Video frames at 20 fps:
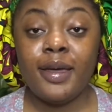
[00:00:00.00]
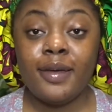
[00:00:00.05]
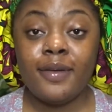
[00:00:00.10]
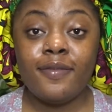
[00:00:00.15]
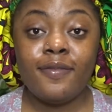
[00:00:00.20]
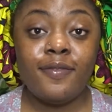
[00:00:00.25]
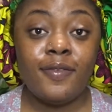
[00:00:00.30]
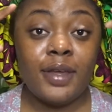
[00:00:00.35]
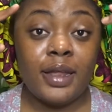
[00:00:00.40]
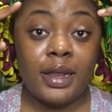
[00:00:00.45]

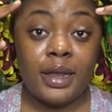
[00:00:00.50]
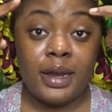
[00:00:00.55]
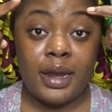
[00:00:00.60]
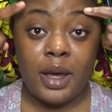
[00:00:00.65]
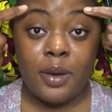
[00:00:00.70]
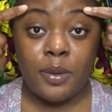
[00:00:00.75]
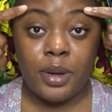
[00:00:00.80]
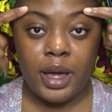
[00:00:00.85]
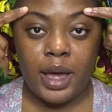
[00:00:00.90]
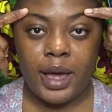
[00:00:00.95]
fill in
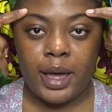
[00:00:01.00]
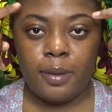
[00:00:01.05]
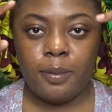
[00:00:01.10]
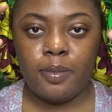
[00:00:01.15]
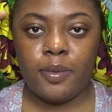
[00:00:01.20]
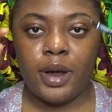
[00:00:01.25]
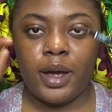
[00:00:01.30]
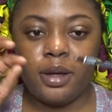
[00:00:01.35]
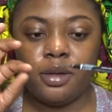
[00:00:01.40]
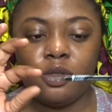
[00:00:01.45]
our
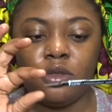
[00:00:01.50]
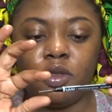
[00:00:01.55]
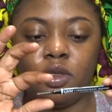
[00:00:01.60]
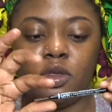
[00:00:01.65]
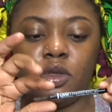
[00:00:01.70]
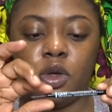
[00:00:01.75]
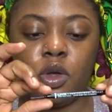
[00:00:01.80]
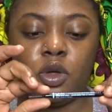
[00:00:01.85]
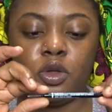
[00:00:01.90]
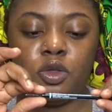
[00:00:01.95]
eyebrows.
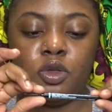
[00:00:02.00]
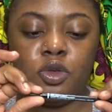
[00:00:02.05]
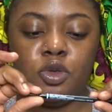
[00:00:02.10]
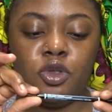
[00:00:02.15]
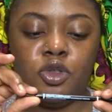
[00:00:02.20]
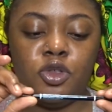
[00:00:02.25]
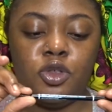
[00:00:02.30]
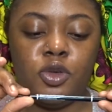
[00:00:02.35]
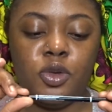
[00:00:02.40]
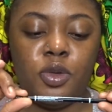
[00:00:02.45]
So
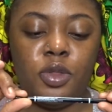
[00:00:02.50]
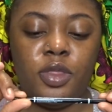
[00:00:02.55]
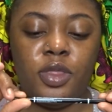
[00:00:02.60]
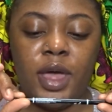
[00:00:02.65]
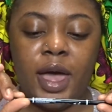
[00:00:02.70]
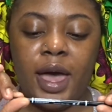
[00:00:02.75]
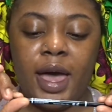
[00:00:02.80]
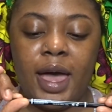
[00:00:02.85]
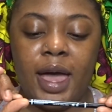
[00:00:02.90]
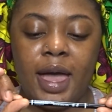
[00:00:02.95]
to do
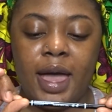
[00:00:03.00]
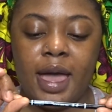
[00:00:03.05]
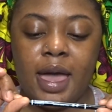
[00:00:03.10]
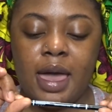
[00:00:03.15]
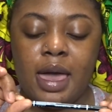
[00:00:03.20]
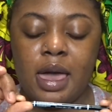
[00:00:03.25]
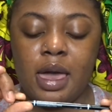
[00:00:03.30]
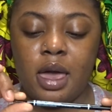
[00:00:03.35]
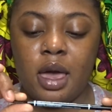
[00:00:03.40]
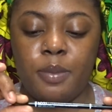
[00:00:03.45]
that,
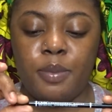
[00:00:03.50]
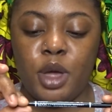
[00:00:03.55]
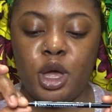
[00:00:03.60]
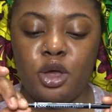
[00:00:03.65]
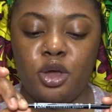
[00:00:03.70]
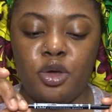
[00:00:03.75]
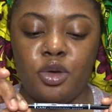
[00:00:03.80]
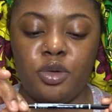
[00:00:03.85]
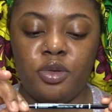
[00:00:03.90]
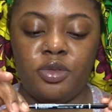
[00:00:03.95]
I am
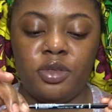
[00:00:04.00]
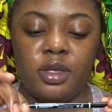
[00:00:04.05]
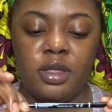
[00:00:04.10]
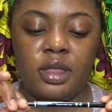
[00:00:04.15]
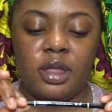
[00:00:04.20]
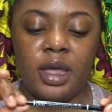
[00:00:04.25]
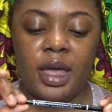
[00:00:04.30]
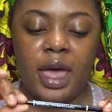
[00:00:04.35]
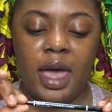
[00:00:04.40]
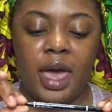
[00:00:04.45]

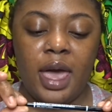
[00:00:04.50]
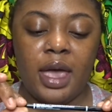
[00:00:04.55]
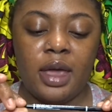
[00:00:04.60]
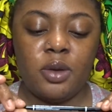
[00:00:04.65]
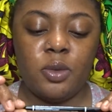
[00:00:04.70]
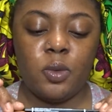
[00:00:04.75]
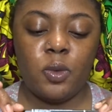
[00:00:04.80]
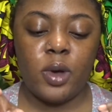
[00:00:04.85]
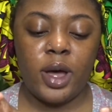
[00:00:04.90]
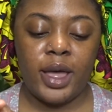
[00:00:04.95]
using the
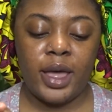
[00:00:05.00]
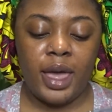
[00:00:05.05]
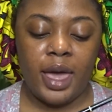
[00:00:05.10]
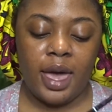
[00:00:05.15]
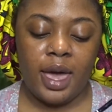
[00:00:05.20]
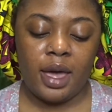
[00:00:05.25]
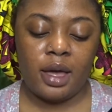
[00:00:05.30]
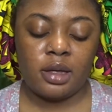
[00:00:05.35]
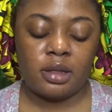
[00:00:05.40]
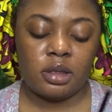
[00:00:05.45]

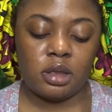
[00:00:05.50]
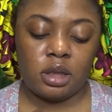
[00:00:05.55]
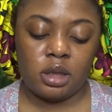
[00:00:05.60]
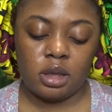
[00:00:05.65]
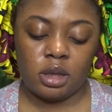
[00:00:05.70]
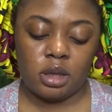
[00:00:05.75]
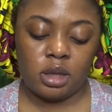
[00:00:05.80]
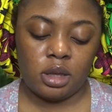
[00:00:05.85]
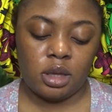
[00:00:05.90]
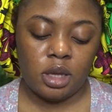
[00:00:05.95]

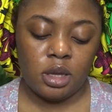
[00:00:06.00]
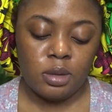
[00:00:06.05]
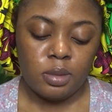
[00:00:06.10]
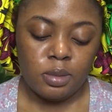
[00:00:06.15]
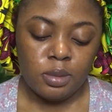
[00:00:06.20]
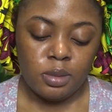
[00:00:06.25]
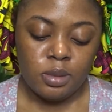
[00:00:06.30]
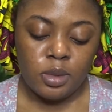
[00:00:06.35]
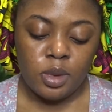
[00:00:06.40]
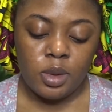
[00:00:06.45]
NYX.
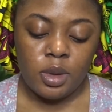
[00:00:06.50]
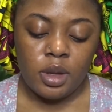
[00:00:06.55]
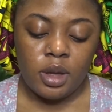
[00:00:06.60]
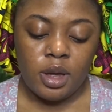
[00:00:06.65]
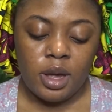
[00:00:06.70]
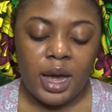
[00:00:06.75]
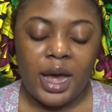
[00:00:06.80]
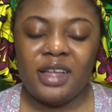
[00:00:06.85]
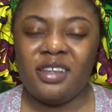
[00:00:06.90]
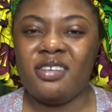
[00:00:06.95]

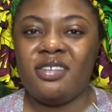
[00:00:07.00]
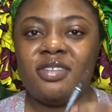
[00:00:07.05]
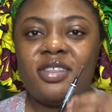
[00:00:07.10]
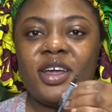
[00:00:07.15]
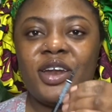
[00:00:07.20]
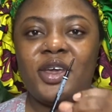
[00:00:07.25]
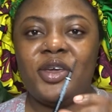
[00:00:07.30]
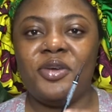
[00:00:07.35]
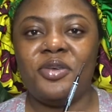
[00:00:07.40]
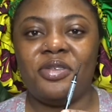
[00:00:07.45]
I just
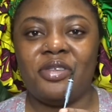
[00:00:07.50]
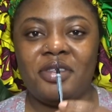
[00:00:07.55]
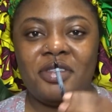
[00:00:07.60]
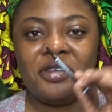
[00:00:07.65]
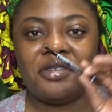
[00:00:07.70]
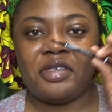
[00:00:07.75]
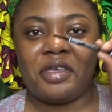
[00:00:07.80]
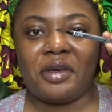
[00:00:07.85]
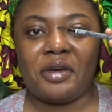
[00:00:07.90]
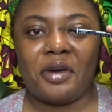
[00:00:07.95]
started using
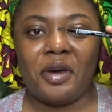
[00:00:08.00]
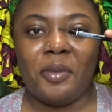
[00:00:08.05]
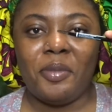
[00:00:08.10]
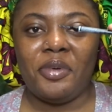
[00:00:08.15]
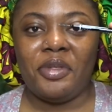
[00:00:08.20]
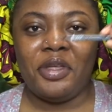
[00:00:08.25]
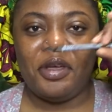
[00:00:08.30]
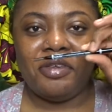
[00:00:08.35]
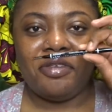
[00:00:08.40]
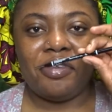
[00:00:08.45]
this like a
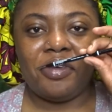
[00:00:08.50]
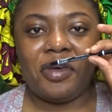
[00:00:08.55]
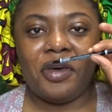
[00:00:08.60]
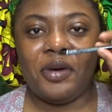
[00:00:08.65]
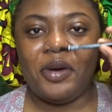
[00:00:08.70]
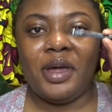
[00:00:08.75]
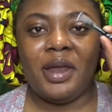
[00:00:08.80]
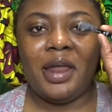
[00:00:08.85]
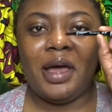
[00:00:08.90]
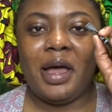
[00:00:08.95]
couple days
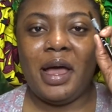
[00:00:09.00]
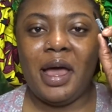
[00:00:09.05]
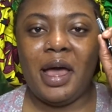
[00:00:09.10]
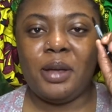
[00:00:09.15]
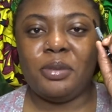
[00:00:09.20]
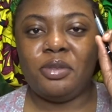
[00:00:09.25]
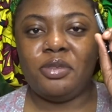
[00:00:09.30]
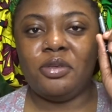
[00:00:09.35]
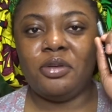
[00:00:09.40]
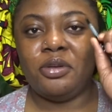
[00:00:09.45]
ago, and I
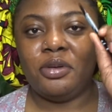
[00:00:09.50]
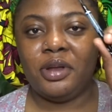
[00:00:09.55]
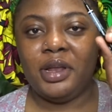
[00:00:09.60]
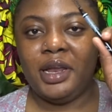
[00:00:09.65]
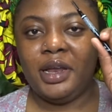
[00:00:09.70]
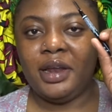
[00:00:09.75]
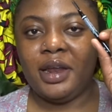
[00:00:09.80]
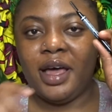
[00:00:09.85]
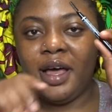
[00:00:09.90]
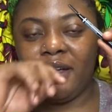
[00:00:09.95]

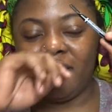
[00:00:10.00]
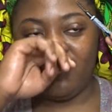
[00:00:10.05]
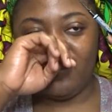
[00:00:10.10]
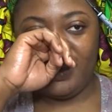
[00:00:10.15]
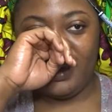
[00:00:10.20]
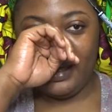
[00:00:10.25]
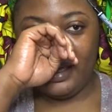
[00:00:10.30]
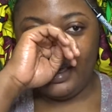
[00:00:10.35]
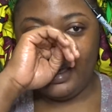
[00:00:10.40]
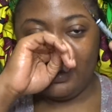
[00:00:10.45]
absolutely love
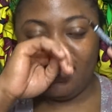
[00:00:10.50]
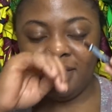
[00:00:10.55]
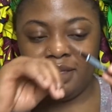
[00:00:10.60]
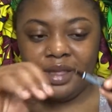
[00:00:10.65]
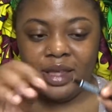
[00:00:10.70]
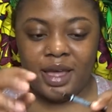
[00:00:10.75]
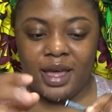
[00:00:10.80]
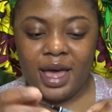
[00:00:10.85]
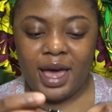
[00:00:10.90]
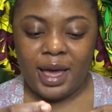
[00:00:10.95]
it. It's
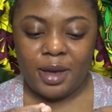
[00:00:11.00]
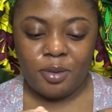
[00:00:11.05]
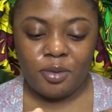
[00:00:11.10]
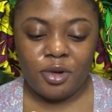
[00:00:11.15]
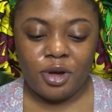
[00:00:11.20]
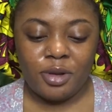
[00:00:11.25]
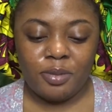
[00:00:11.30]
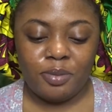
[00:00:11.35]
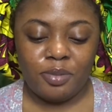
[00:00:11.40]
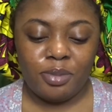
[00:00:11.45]
the
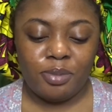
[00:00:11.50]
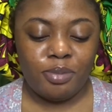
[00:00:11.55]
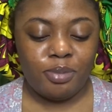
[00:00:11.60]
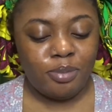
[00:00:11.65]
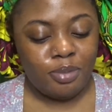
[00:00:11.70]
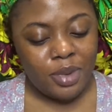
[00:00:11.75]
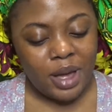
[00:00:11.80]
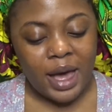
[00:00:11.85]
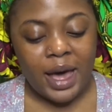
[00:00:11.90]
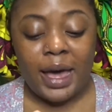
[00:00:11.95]

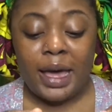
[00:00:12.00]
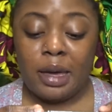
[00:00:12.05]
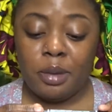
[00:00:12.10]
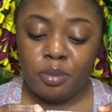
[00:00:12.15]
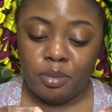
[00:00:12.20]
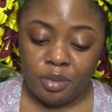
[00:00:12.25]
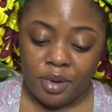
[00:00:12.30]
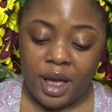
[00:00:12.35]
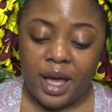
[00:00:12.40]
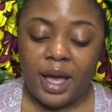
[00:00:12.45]

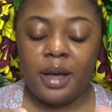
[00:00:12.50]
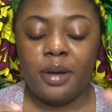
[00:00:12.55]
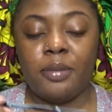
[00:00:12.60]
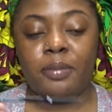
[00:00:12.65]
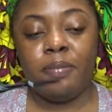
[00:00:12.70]
eyebrow